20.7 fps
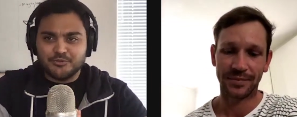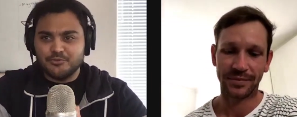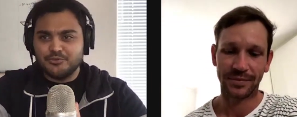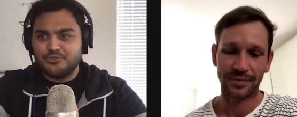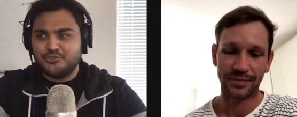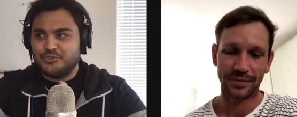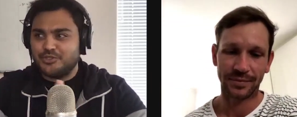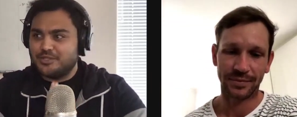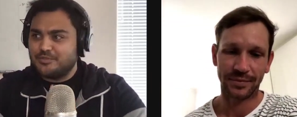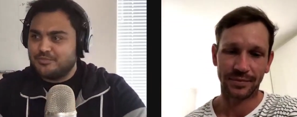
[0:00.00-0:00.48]
Speaker 1: who
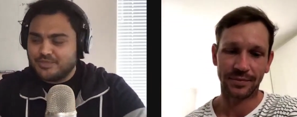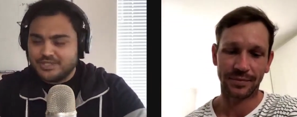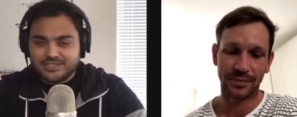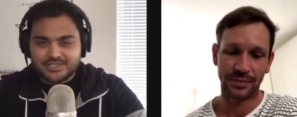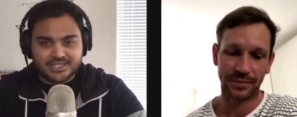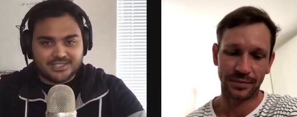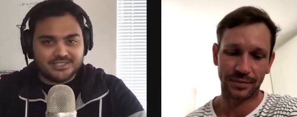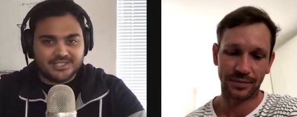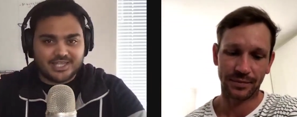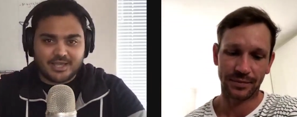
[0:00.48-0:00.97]
shouldn't be
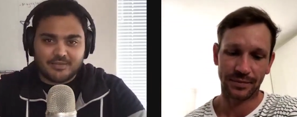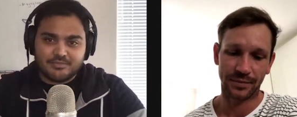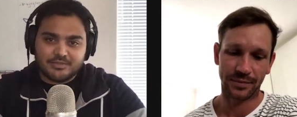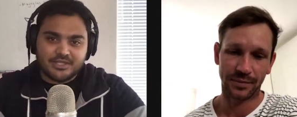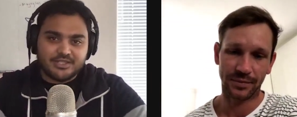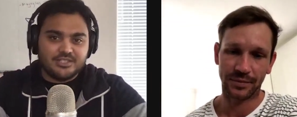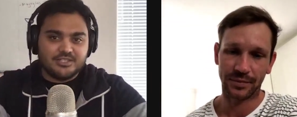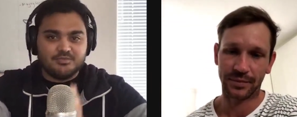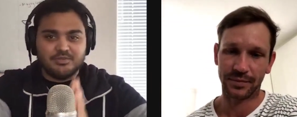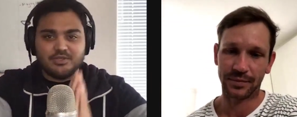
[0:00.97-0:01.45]
test
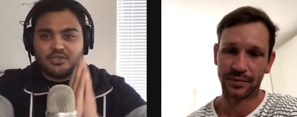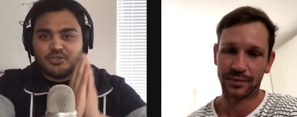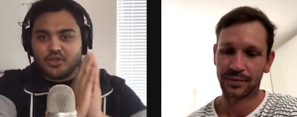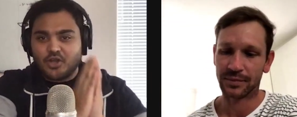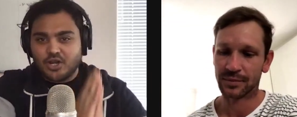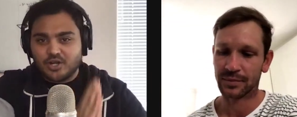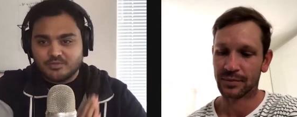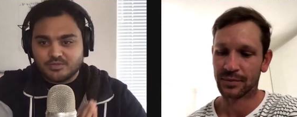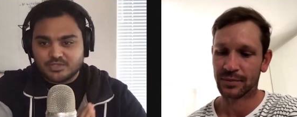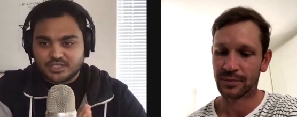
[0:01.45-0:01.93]
captain. There's been
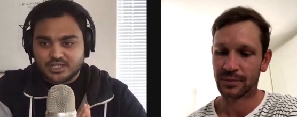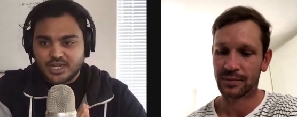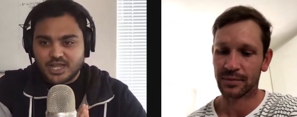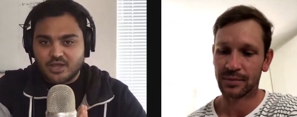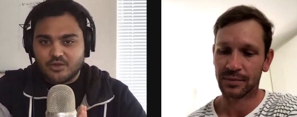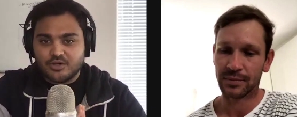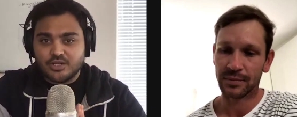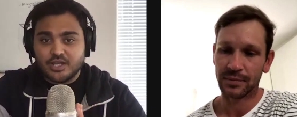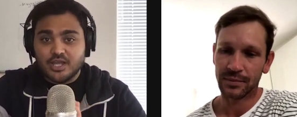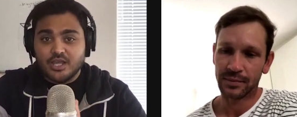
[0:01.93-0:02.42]
columns
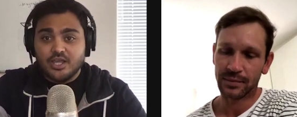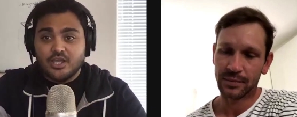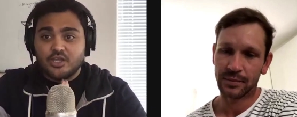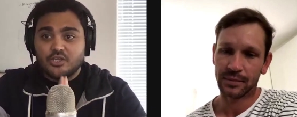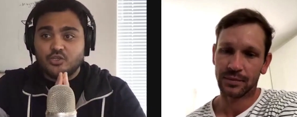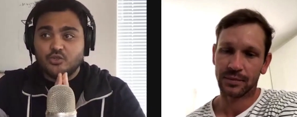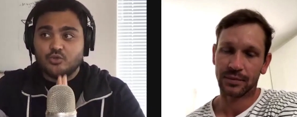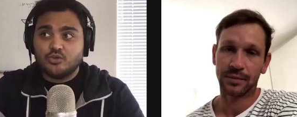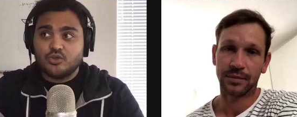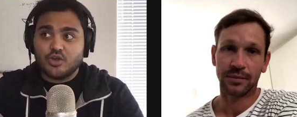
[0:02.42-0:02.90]
around.
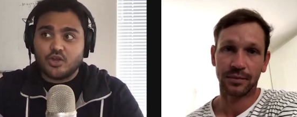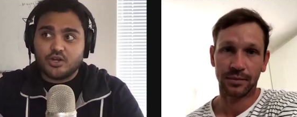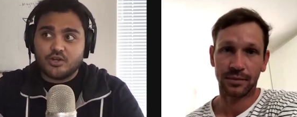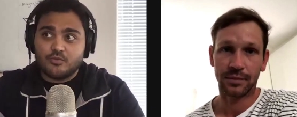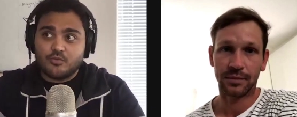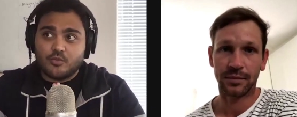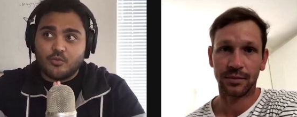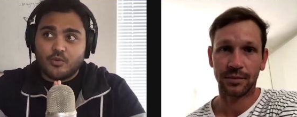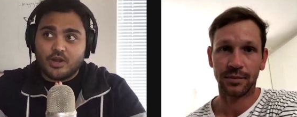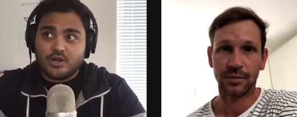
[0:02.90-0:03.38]
You
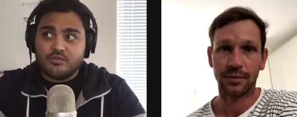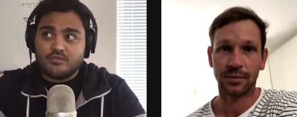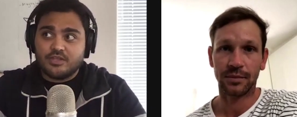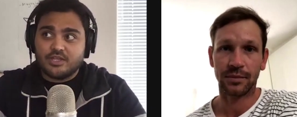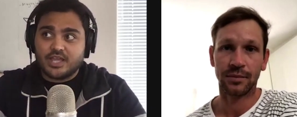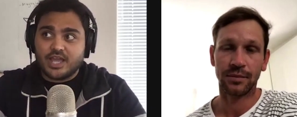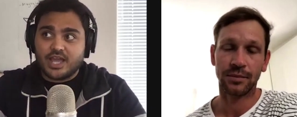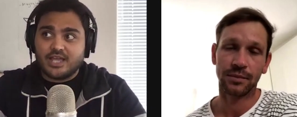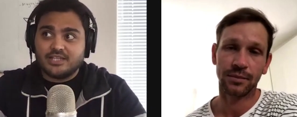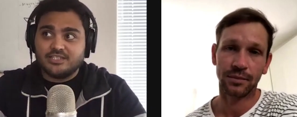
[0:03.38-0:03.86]
got one of the
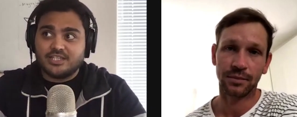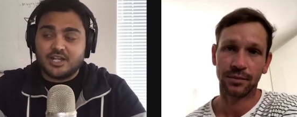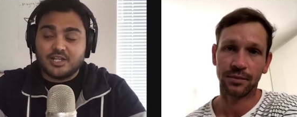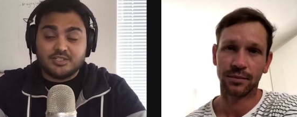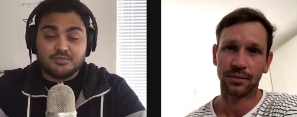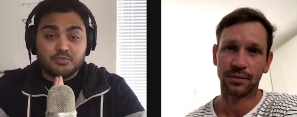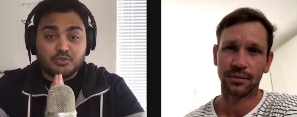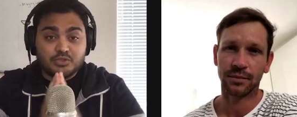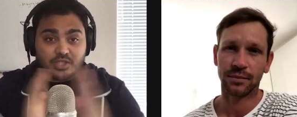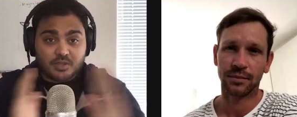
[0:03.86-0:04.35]
guys that
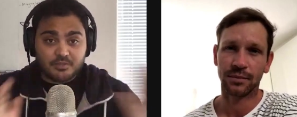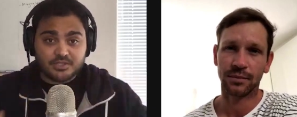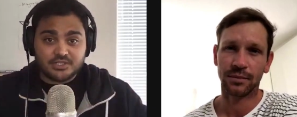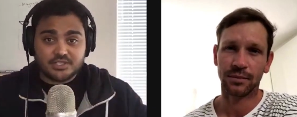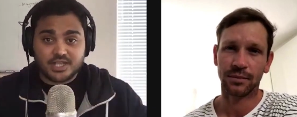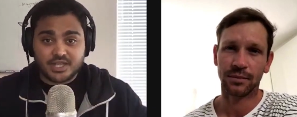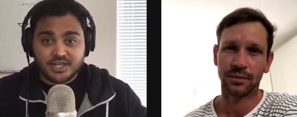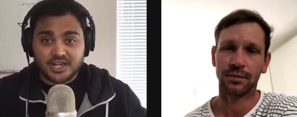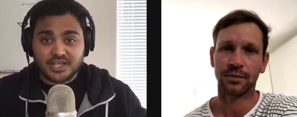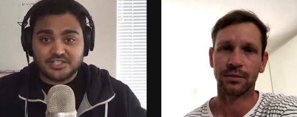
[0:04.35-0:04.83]
has put up his
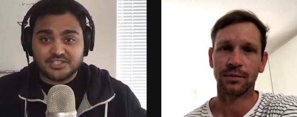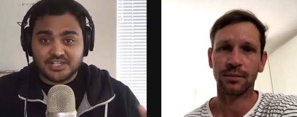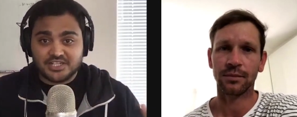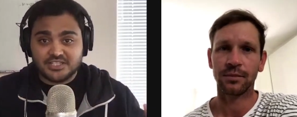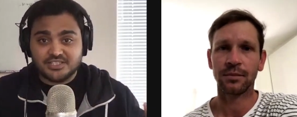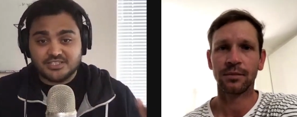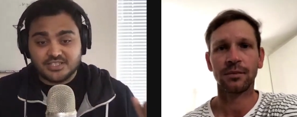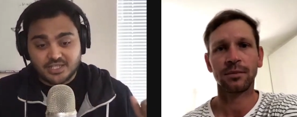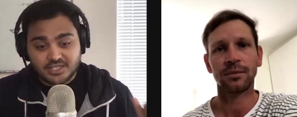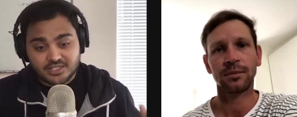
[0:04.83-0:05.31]
hand actually
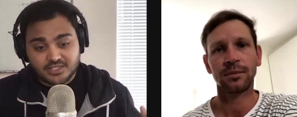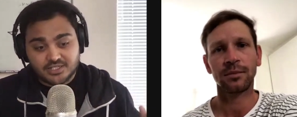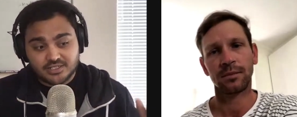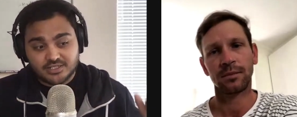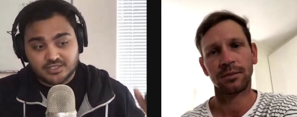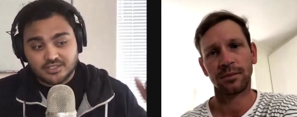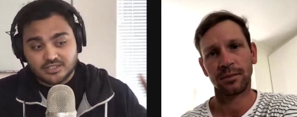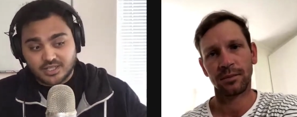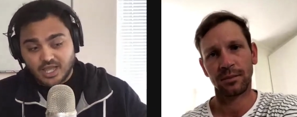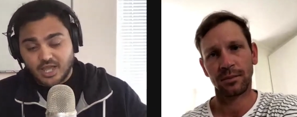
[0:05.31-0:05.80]
and said,
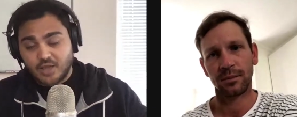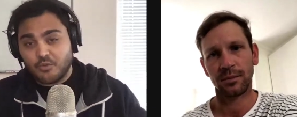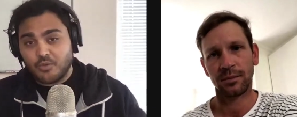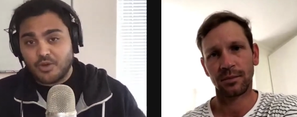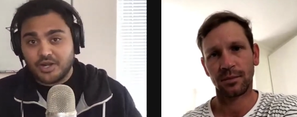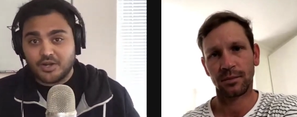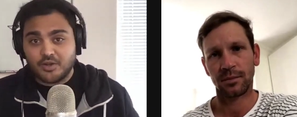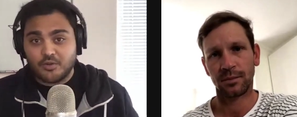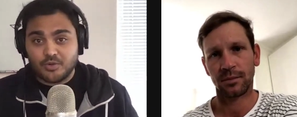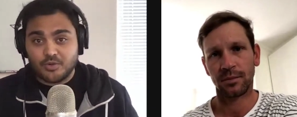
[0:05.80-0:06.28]
I
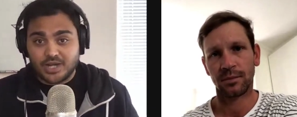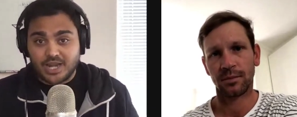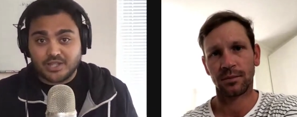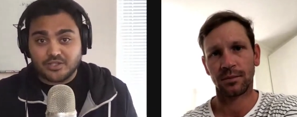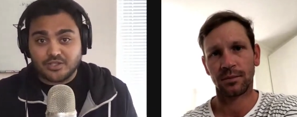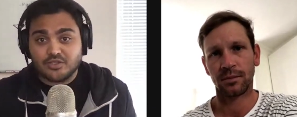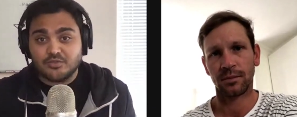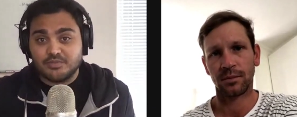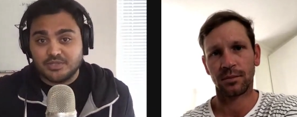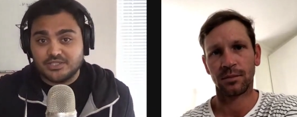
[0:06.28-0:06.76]
would
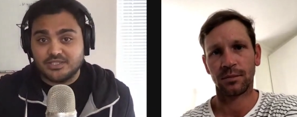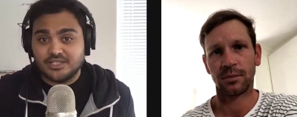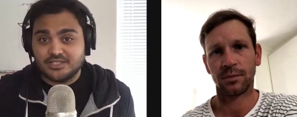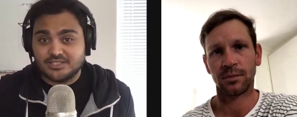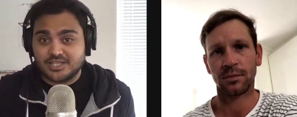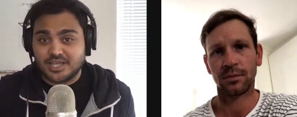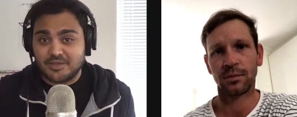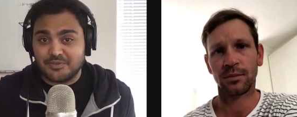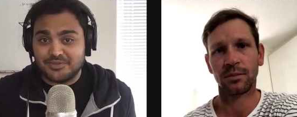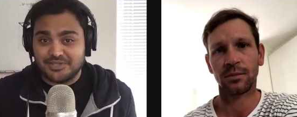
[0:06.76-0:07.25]
like to be
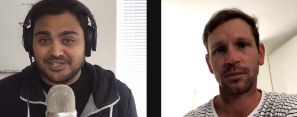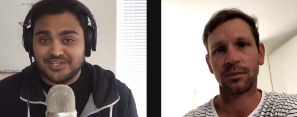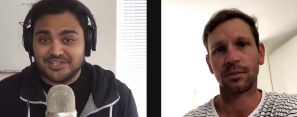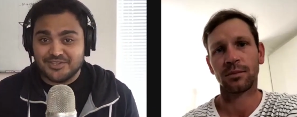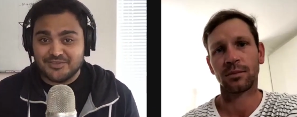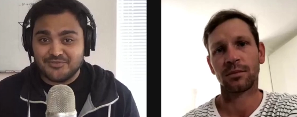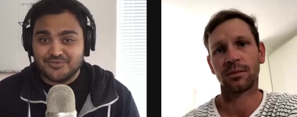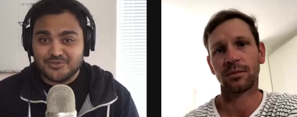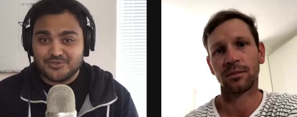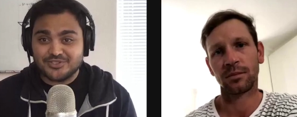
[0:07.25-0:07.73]
test captain in
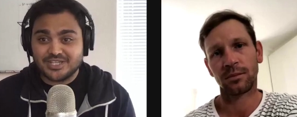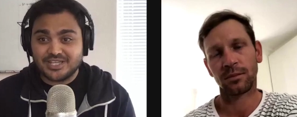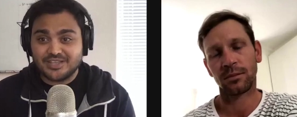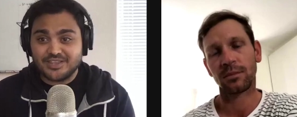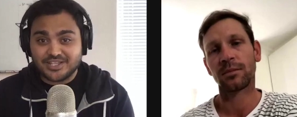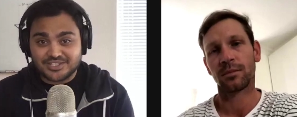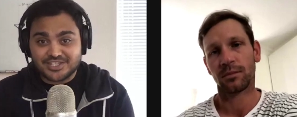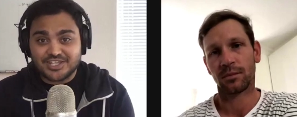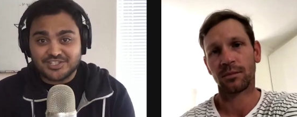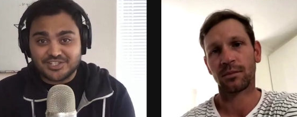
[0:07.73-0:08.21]
the future. And
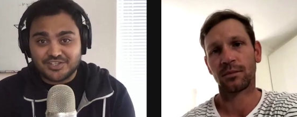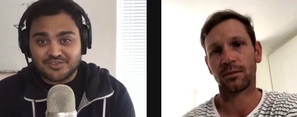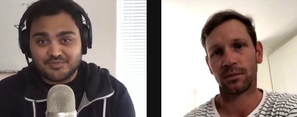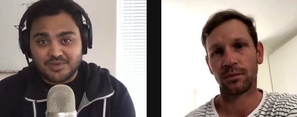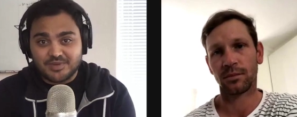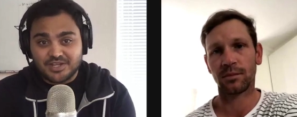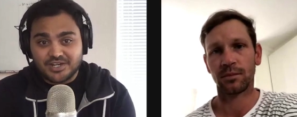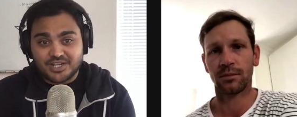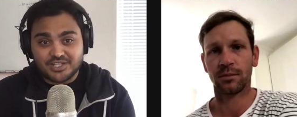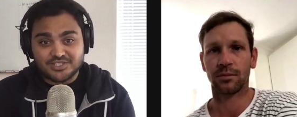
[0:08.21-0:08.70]
that's Keshaf
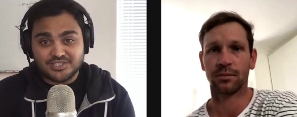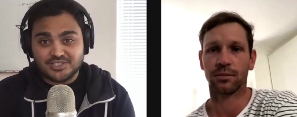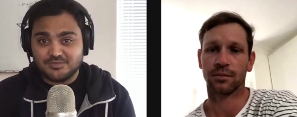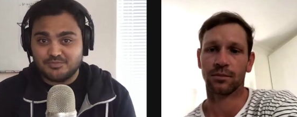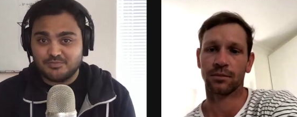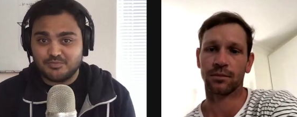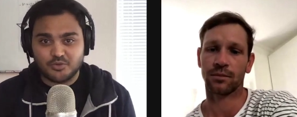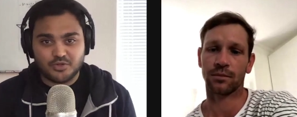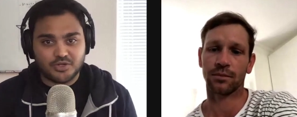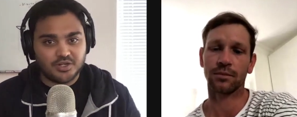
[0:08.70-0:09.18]
Maharaj. He's
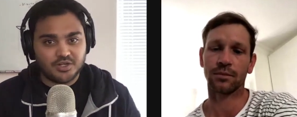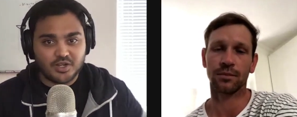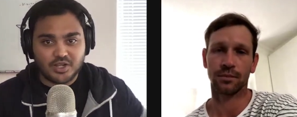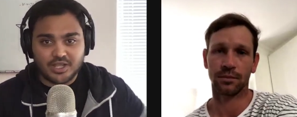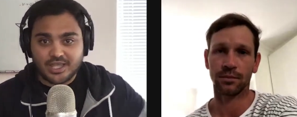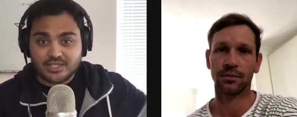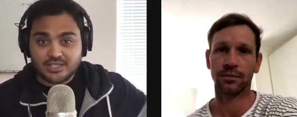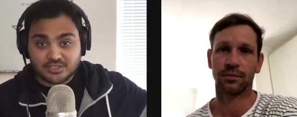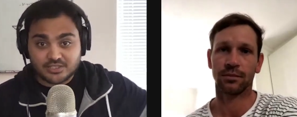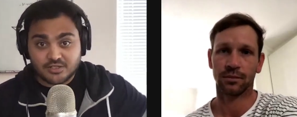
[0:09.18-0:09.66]
put in an
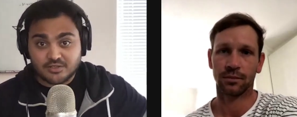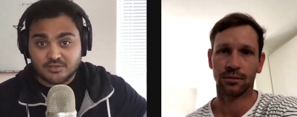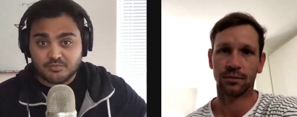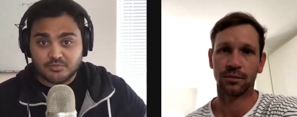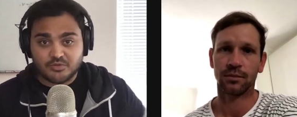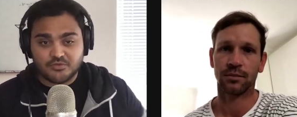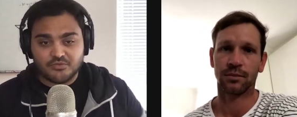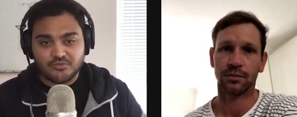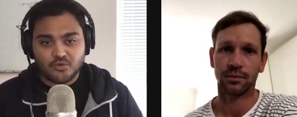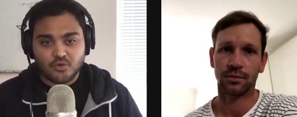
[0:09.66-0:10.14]

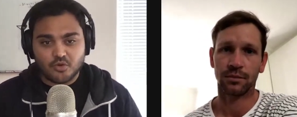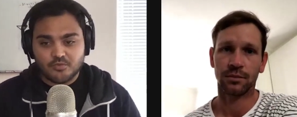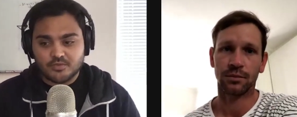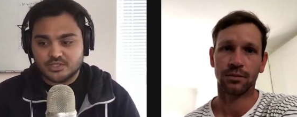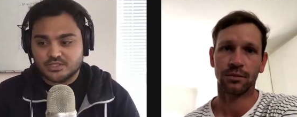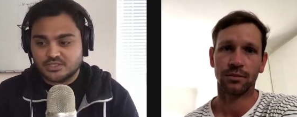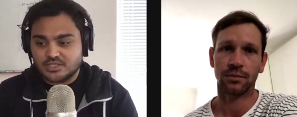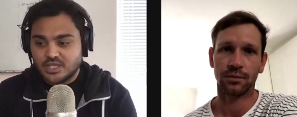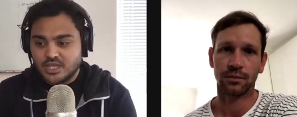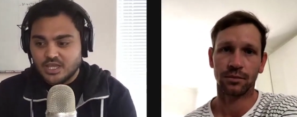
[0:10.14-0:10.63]
excellent
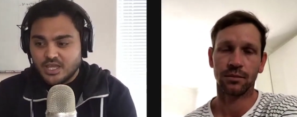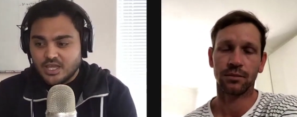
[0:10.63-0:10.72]
performance.